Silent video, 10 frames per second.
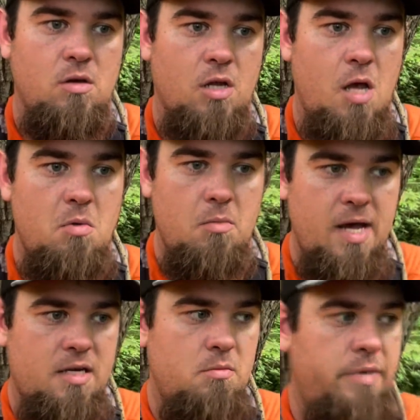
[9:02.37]
coming
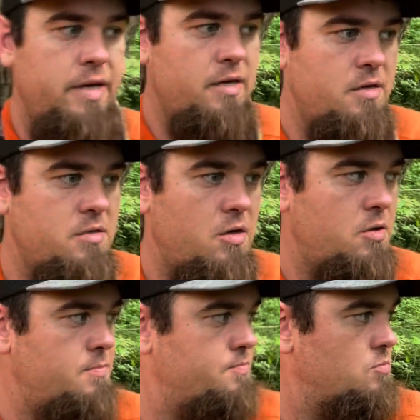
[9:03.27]
back to bed. So,
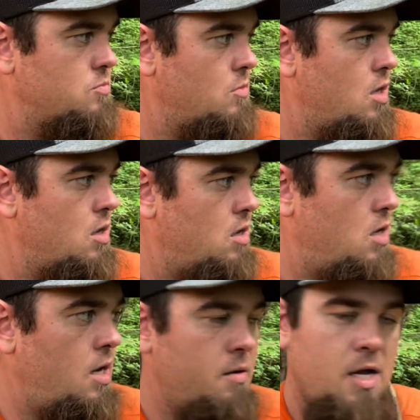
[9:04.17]

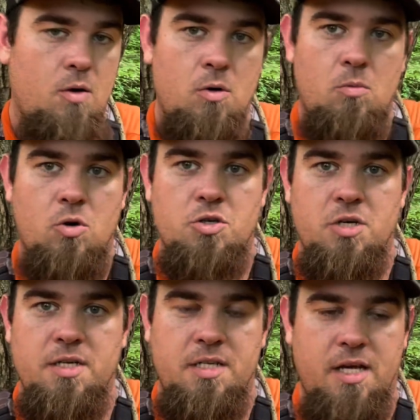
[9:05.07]
I got one more
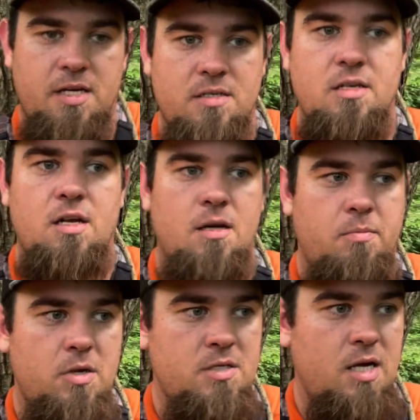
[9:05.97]
tree stand to set up
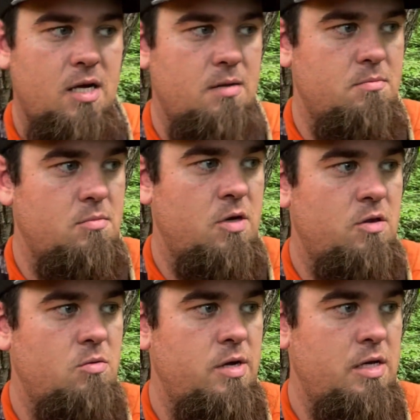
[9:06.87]
on top of the
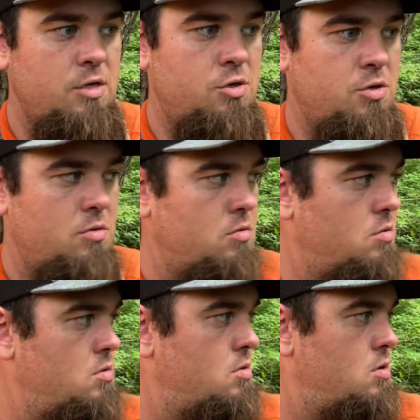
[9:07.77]
ridge.
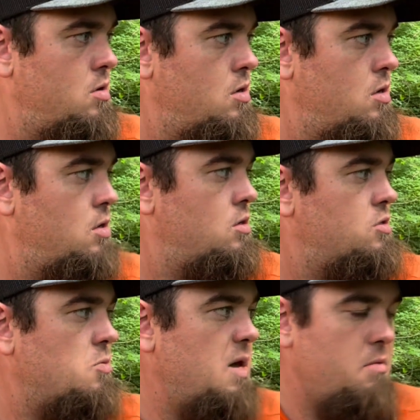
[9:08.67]

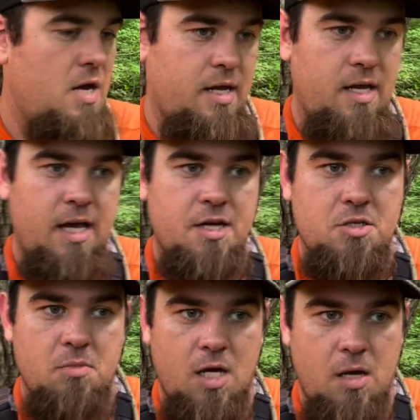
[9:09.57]
So maybe I can catch
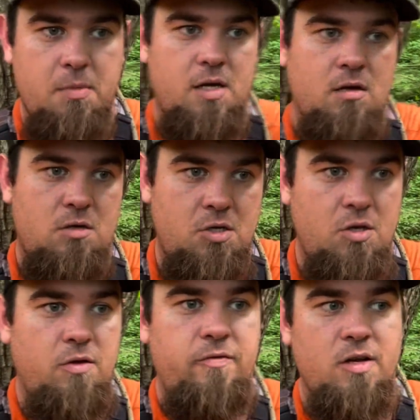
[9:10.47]
them coming to
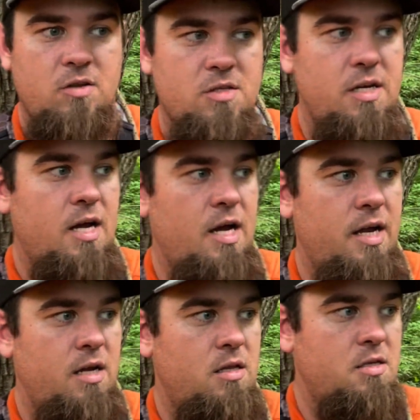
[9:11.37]
the fields at
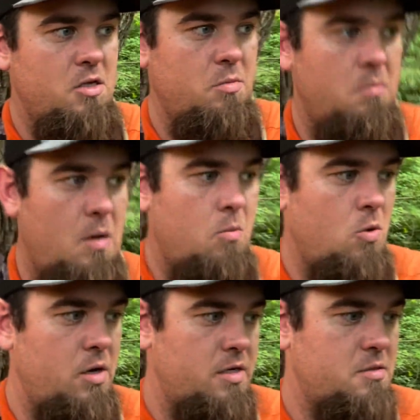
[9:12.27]
night. This will be my
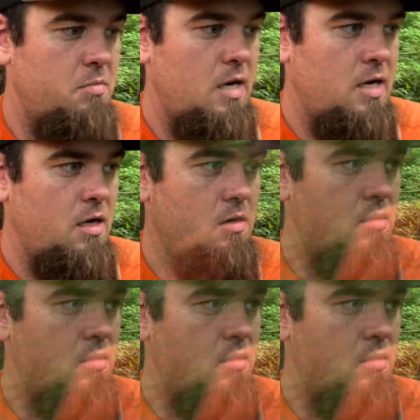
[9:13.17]
morning spot. I'm